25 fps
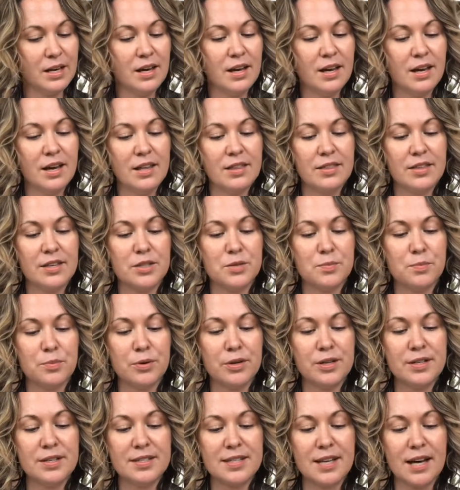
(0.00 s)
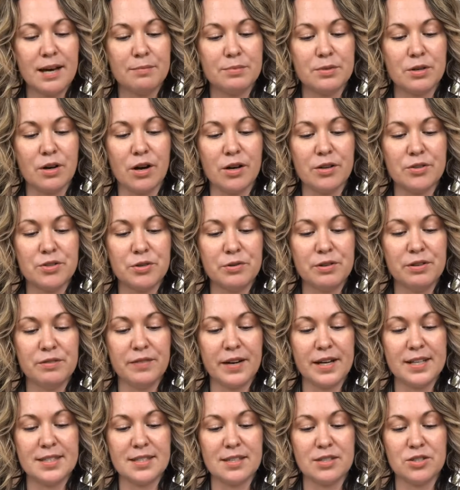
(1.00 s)
This precept also
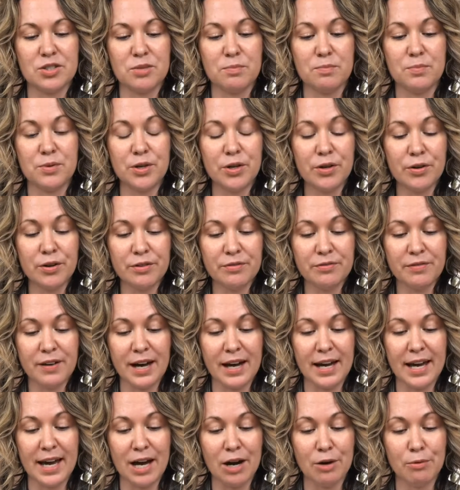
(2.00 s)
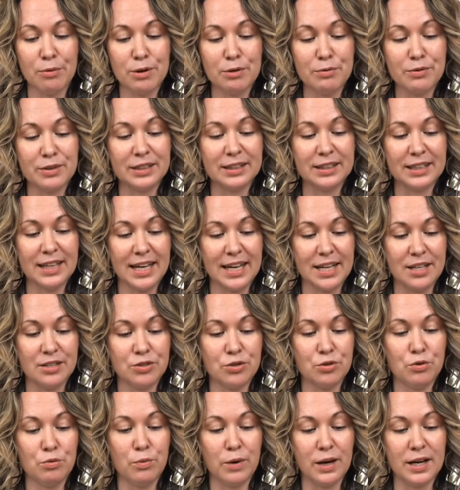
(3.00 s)
invites us to purify how we relate
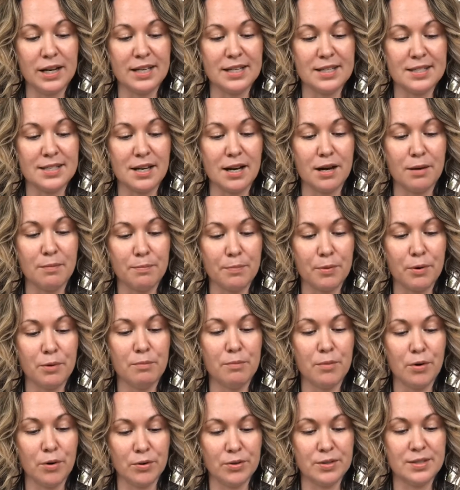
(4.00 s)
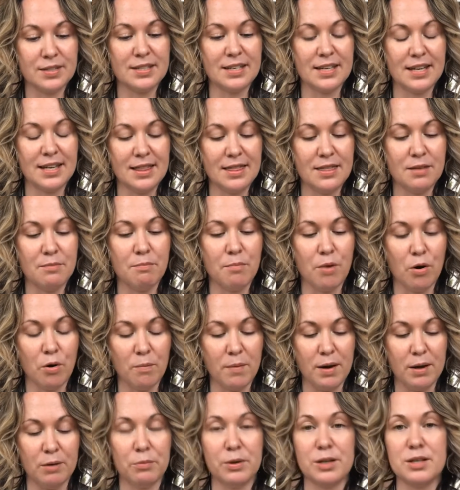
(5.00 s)
to what is uppermost in the
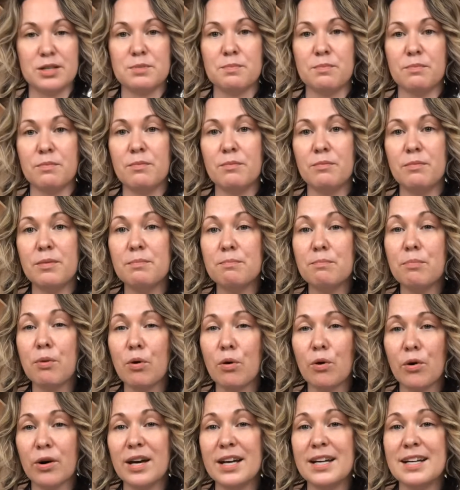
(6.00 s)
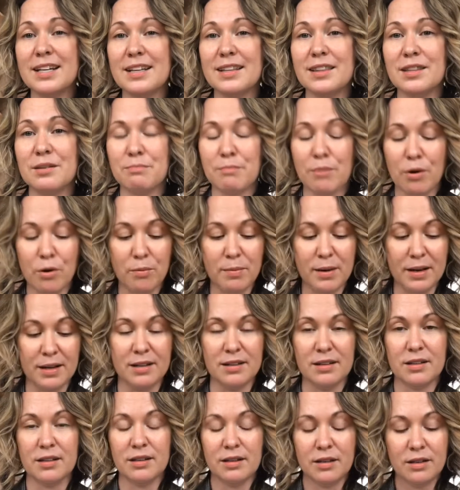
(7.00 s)
moment, what is important in the moment.
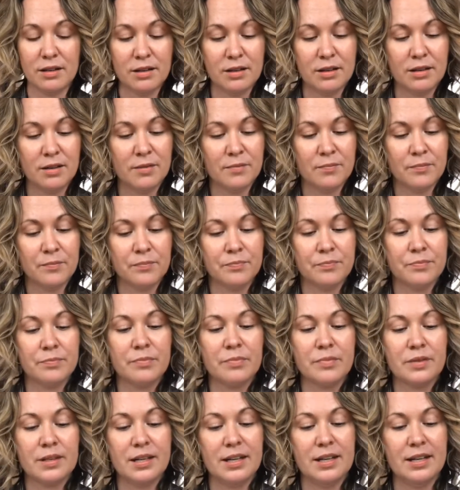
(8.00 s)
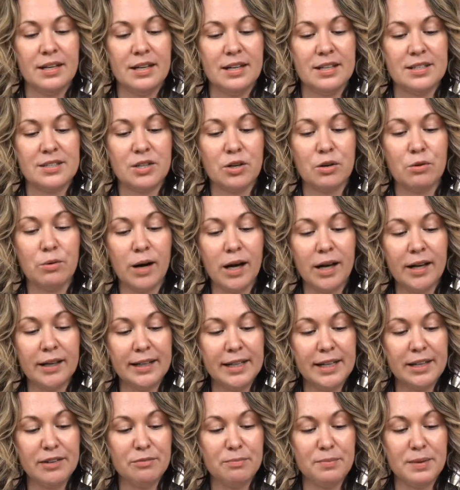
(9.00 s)
It is the
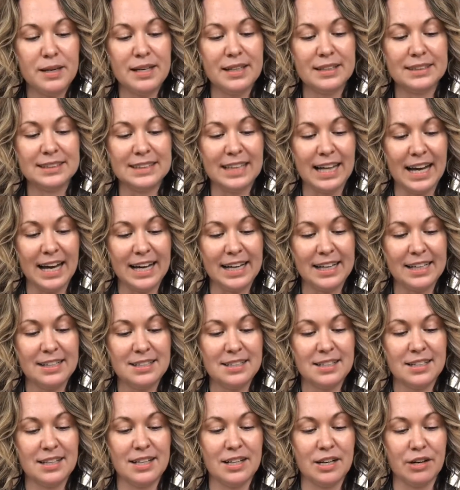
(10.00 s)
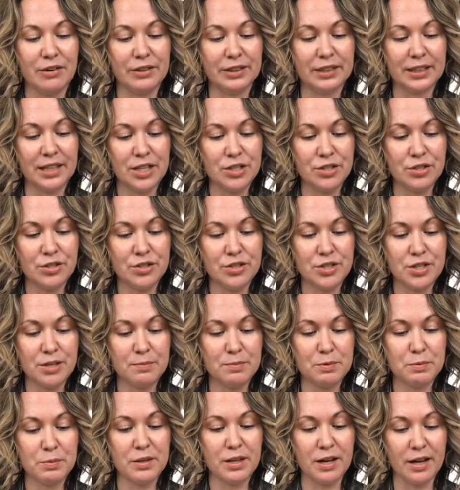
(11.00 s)
quality of being aligned in our
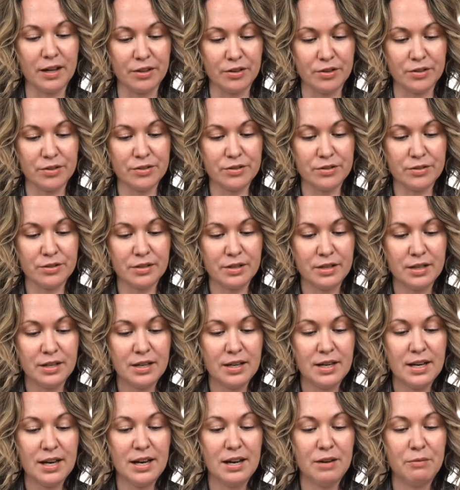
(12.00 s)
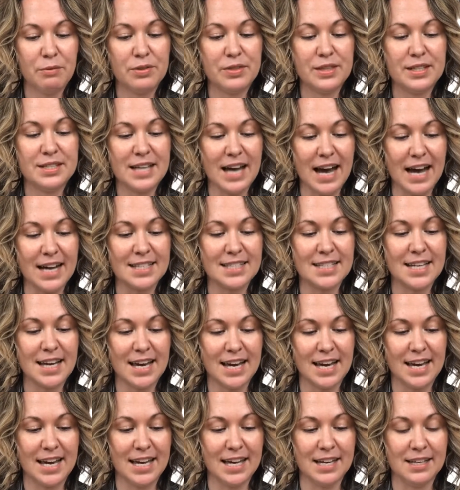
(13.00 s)
relationships with others, with the task at
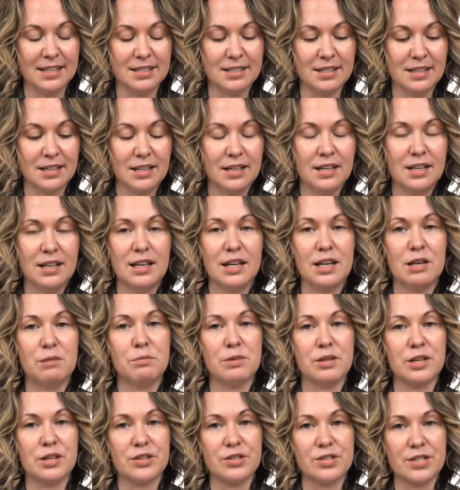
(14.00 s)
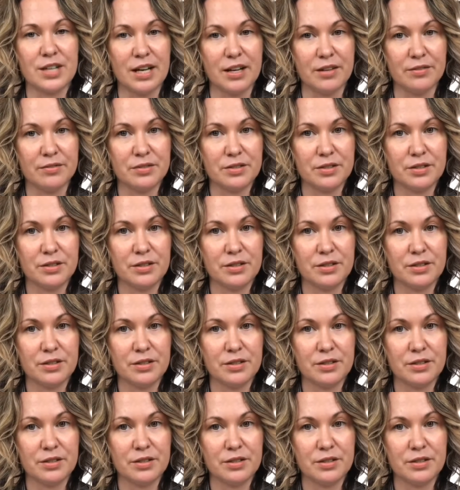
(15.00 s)
hand, and with ourselves.